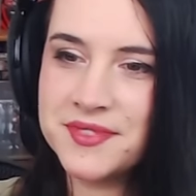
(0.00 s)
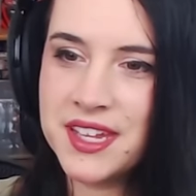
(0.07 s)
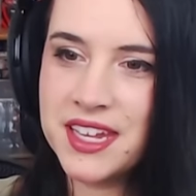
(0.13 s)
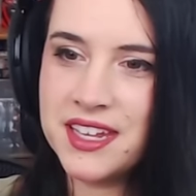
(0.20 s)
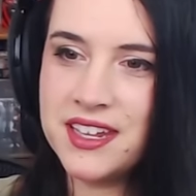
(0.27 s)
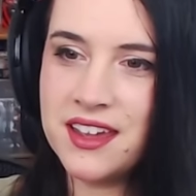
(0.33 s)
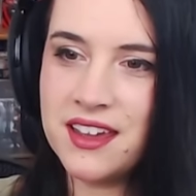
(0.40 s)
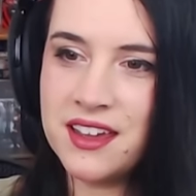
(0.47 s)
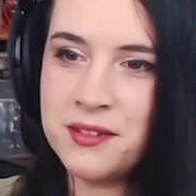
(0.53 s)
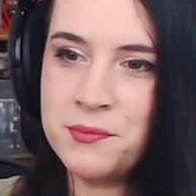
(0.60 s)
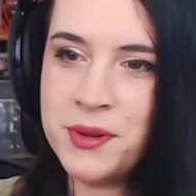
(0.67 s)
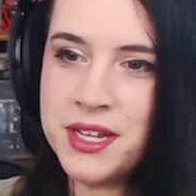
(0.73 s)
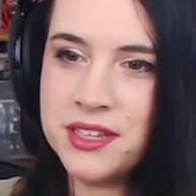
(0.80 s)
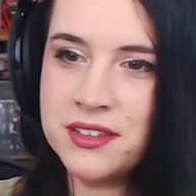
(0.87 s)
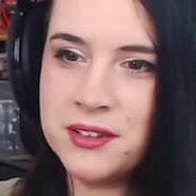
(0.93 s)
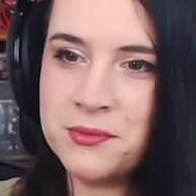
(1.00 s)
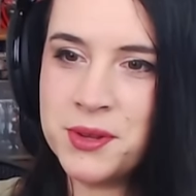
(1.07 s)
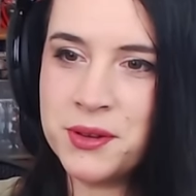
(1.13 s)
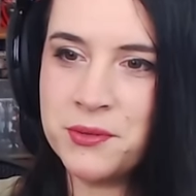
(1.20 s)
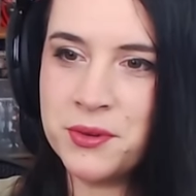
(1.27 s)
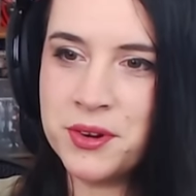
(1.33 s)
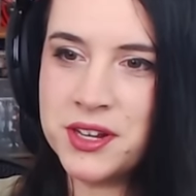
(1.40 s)
Yeah, I'd be a little bit
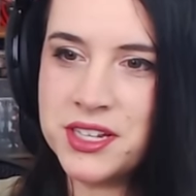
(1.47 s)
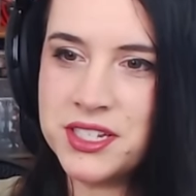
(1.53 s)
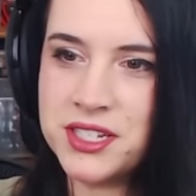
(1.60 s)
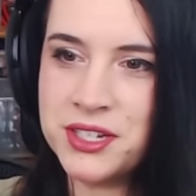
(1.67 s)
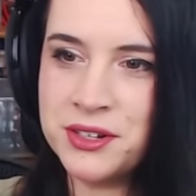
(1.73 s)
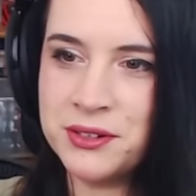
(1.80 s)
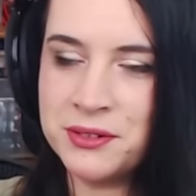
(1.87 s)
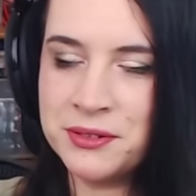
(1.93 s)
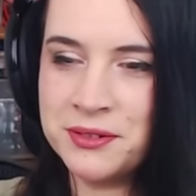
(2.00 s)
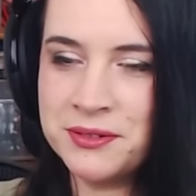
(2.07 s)
worried, too.